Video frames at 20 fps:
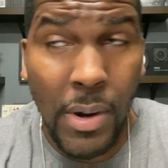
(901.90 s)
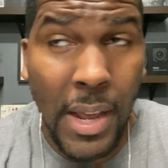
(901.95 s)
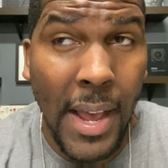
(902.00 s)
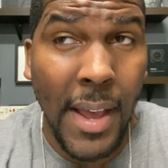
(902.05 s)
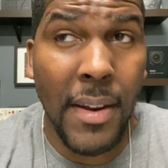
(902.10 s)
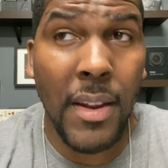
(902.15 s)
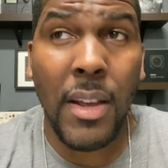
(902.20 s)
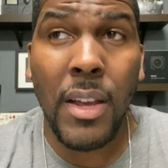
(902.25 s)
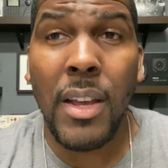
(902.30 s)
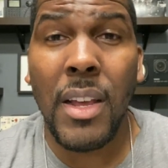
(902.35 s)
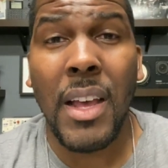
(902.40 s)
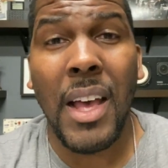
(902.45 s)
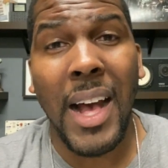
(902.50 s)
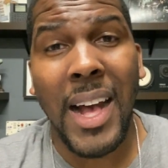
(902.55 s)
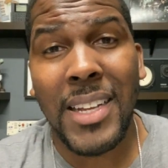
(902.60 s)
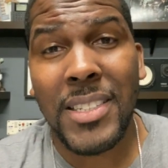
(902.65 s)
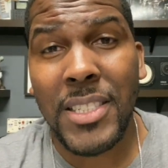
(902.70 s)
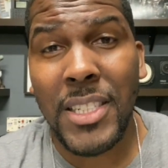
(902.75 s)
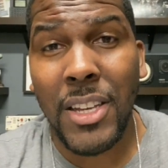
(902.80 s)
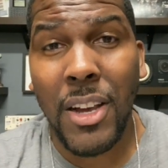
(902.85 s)
that.
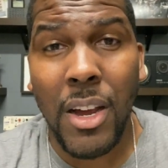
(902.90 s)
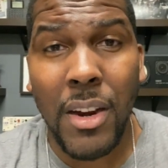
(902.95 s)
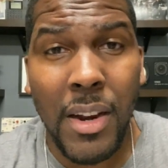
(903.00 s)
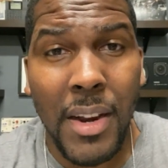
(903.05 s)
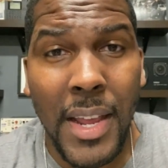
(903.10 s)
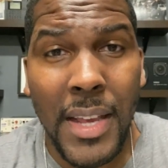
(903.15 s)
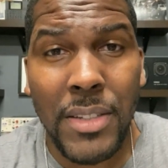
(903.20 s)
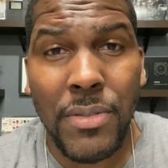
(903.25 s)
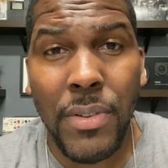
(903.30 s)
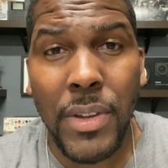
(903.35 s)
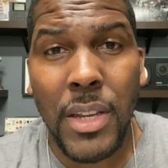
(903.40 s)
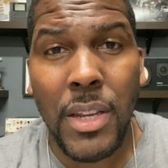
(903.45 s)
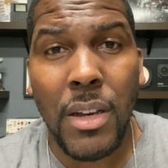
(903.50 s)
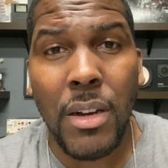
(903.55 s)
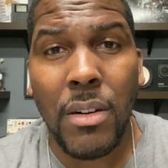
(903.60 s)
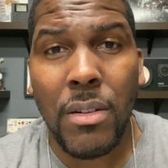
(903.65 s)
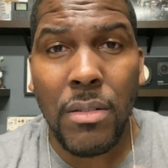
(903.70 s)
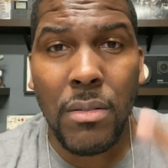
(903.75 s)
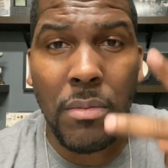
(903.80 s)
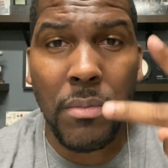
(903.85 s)
I see y'all in the next
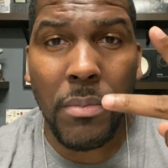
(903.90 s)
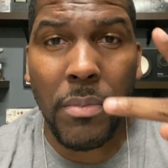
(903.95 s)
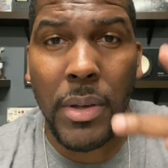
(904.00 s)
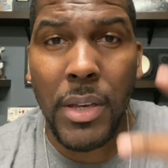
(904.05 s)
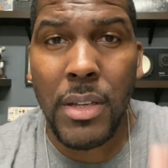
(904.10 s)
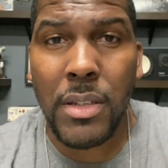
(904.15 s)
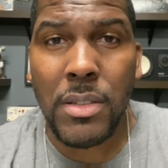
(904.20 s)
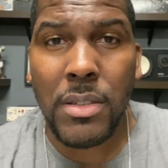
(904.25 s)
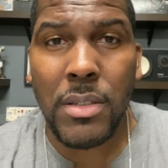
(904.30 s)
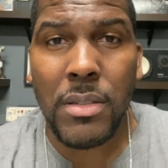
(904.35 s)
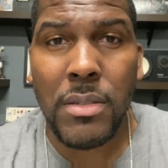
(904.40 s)
video. Peace.